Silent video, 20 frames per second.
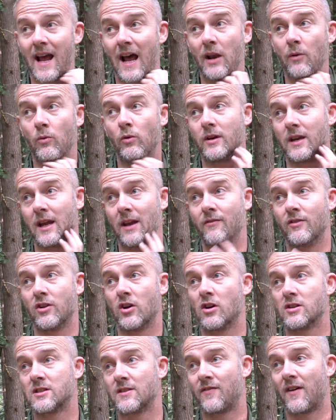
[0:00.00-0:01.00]
and I wouldn't even
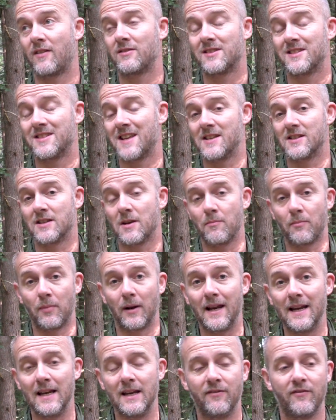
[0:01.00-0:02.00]
go so far as to say it's
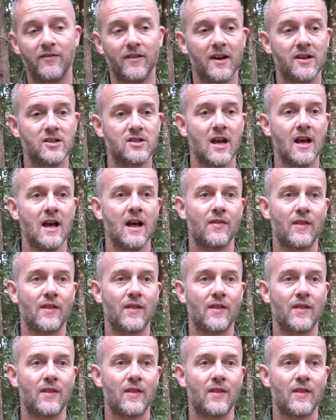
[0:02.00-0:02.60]
completely finished,